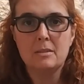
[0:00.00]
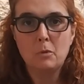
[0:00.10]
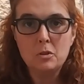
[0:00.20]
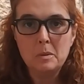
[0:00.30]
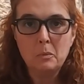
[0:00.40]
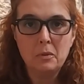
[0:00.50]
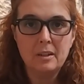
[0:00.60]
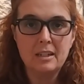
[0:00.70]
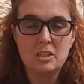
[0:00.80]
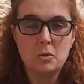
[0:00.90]
Most people think
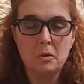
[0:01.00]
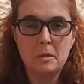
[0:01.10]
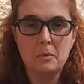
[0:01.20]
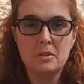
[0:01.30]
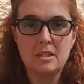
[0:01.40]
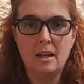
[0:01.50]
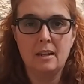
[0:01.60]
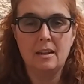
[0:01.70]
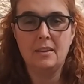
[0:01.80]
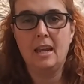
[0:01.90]
it's 20%
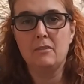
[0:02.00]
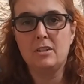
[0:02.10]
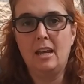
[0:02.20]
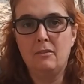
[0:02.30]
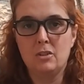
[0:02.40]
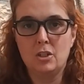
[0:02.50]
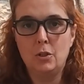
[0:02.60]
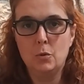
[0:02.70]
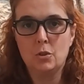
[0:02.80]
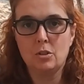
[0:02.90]
and they have to have this
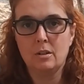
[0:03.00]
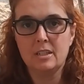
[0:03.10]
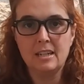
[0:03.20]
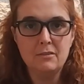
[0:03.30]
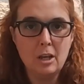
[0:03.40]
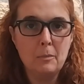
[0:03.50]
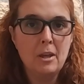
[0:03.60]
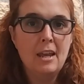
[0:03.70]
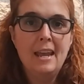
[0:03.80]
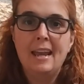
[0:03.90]
huge chunk saved up,
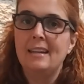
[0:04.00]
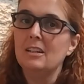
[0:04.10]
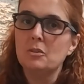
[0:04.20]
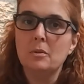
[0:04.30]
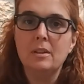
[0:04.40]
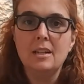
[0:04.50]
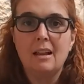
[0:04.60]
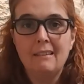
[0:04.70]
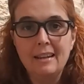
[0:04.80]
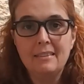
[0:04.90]
and it's really not
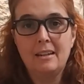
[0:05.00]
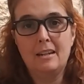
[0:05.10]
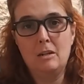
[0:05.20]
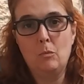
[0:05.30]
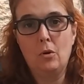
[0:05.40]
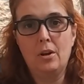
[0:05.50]
like that anymore.